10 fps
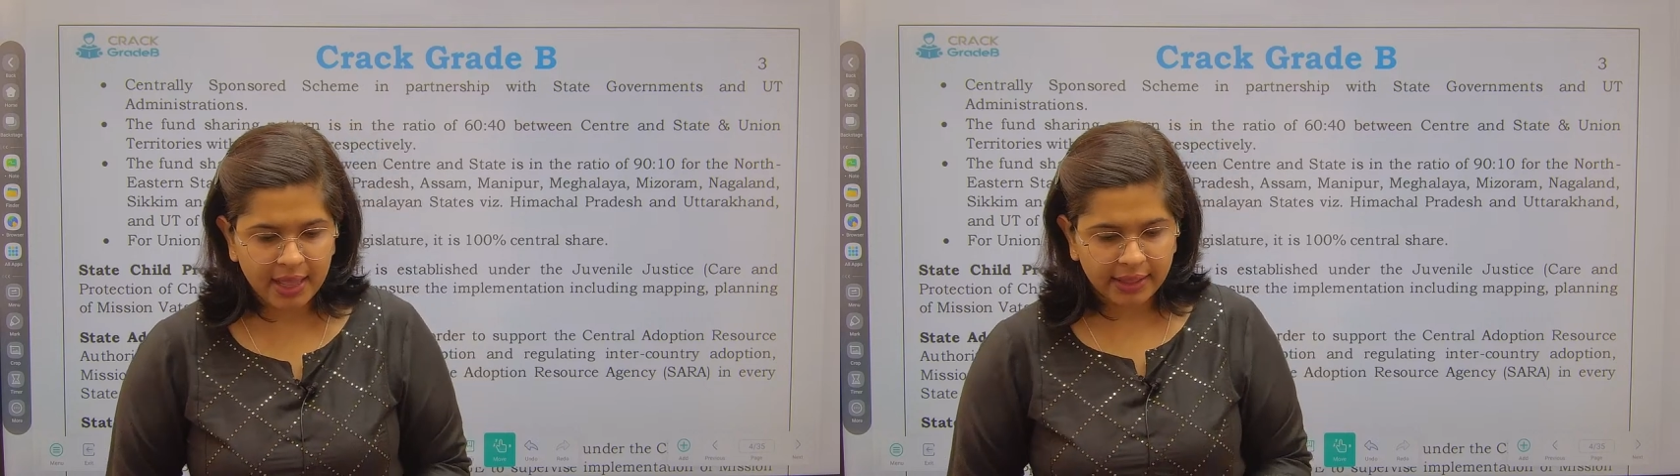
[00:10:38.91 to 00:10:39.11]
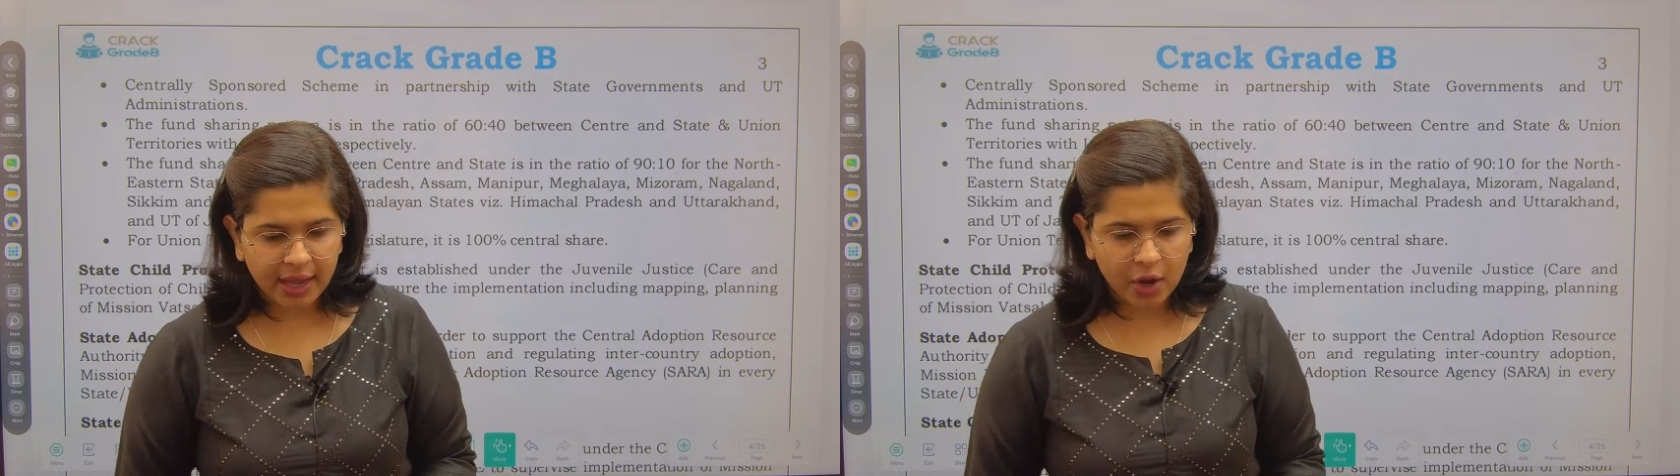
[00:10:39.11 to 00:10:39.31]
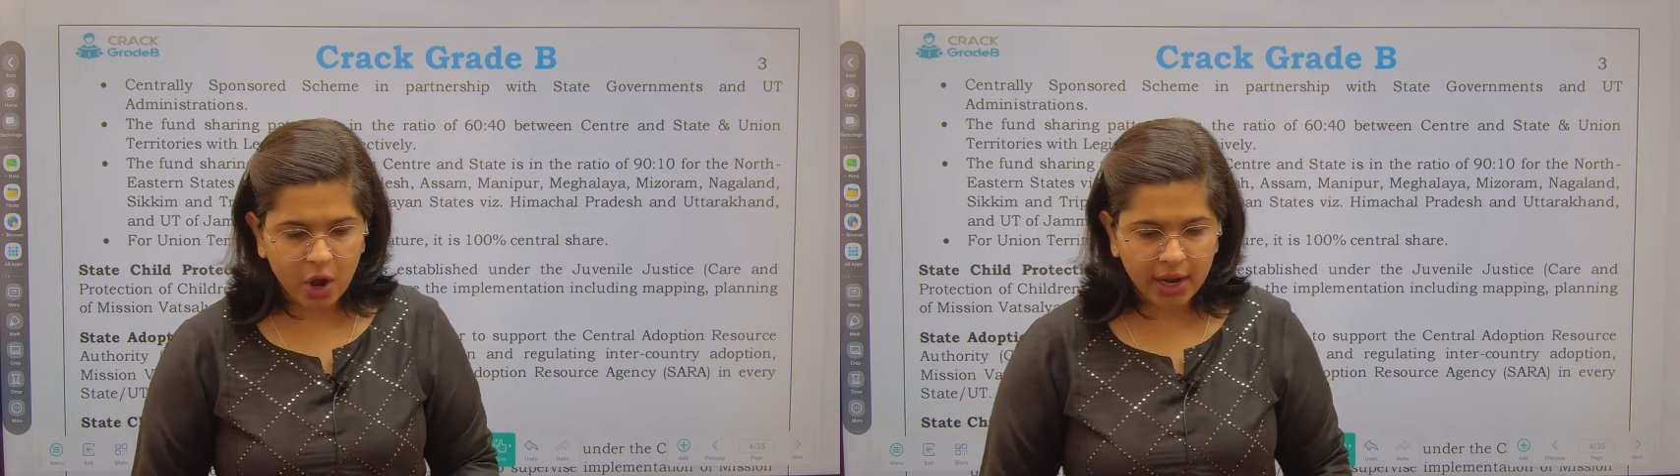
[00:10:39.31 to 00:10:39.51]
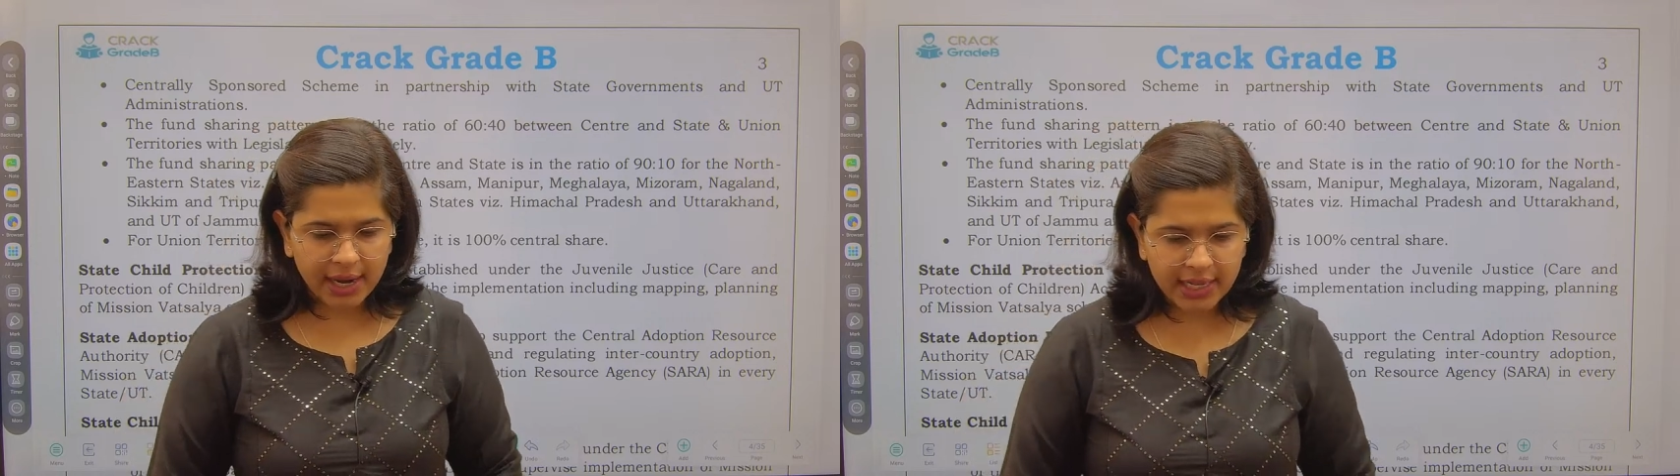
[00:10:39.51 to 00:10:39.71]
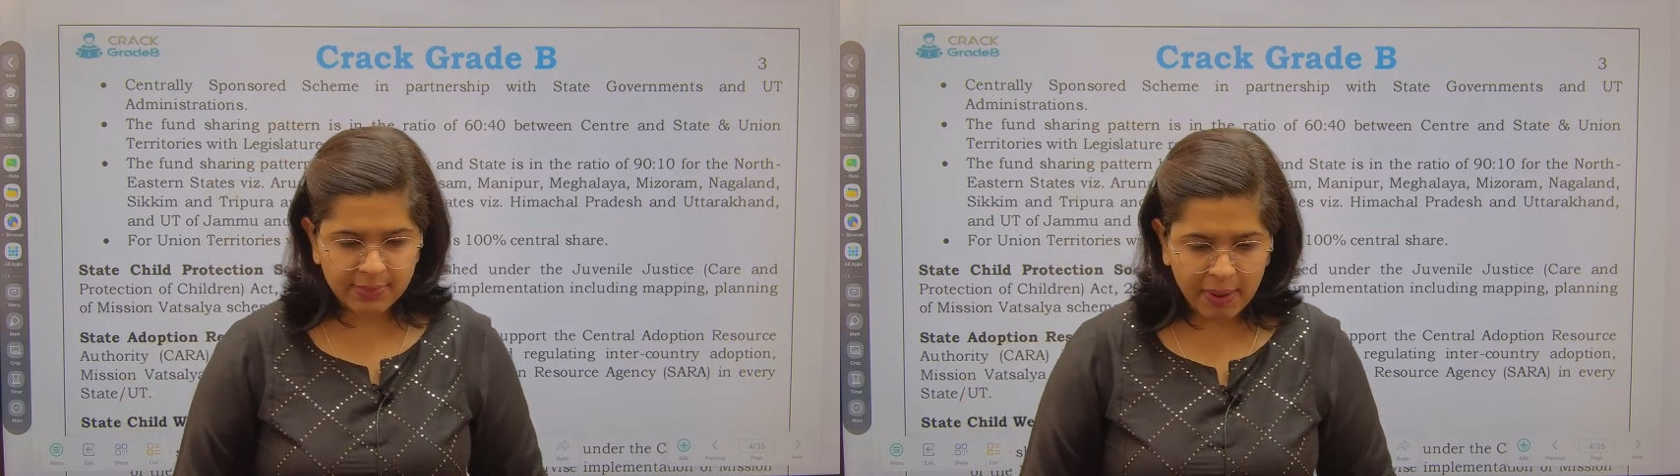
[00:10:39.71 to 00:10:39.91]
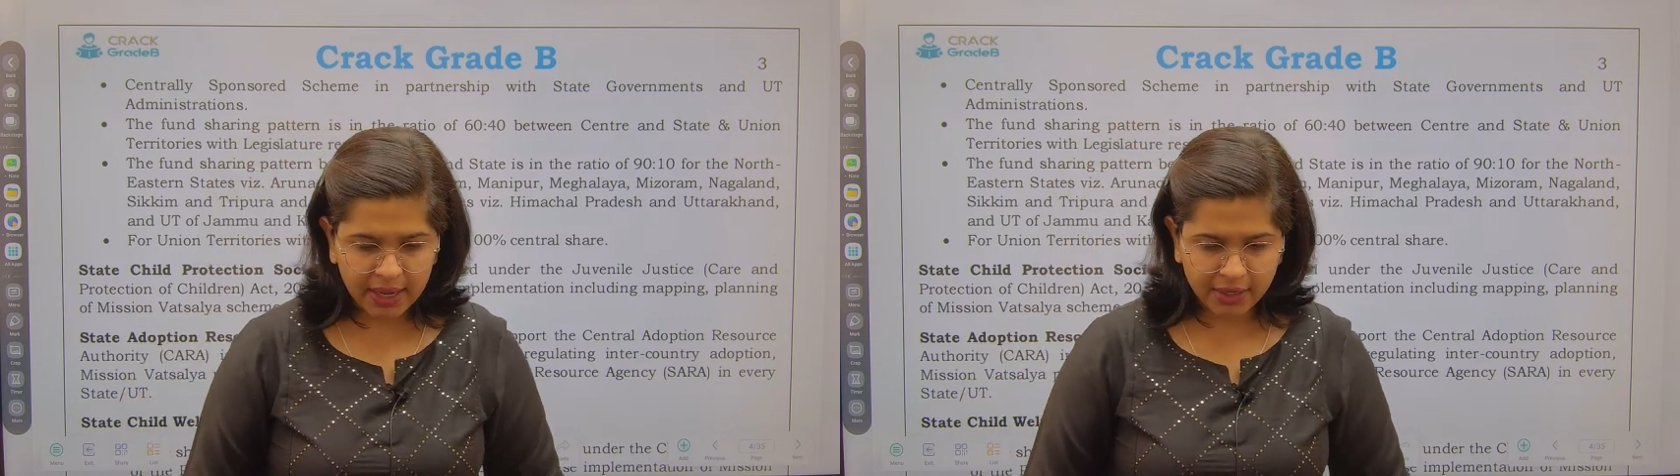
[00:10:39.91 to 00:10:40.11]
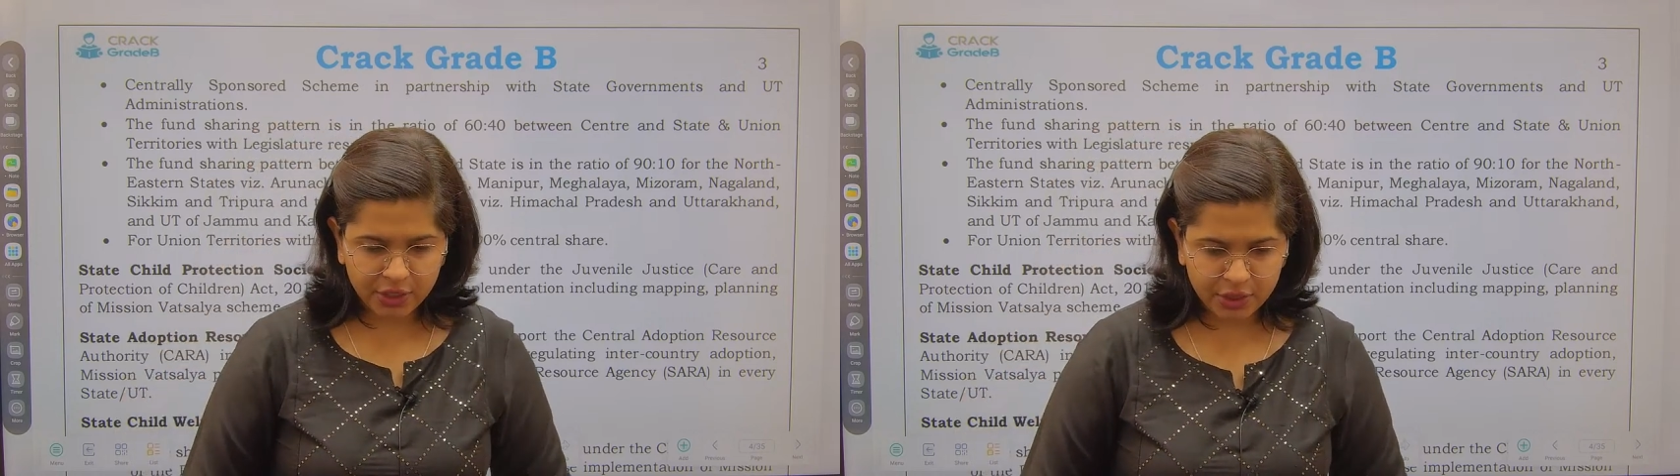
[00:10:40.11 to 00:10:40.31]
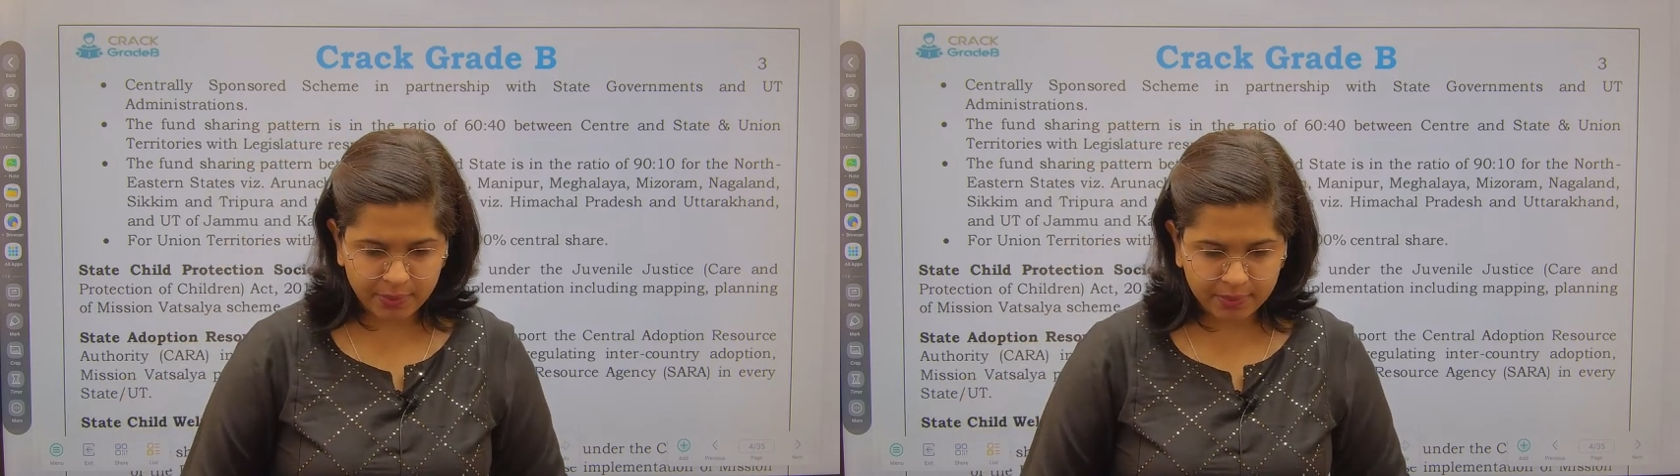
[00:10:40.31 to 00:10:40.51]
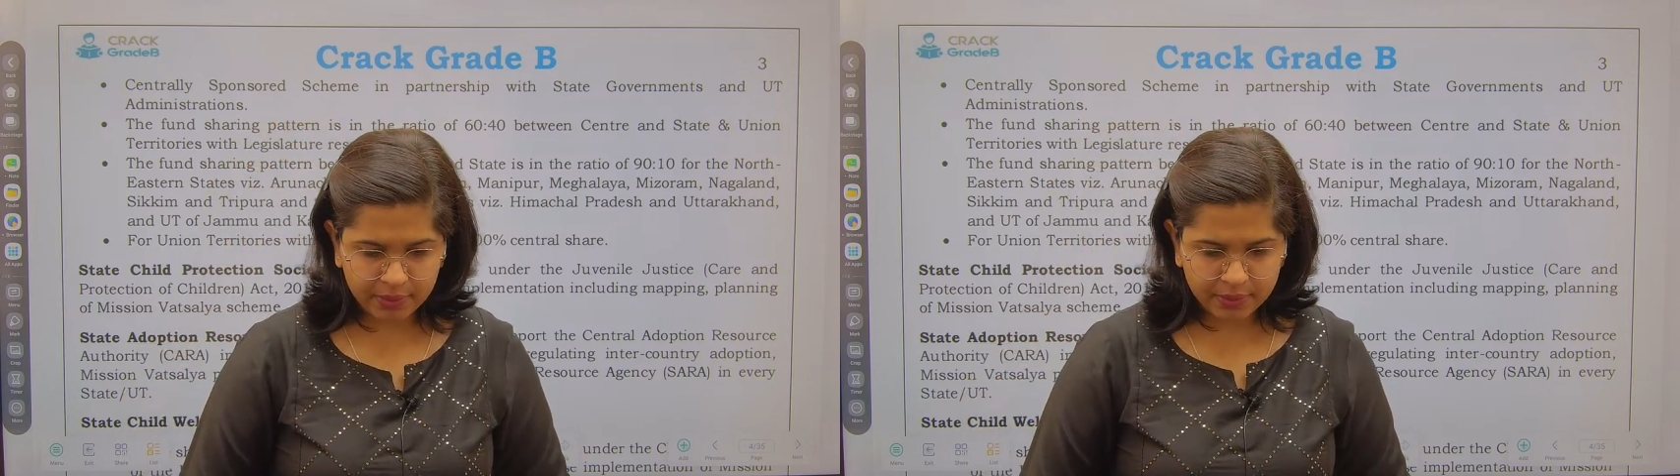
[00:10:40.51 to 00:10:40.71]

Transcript: They are called as partnership.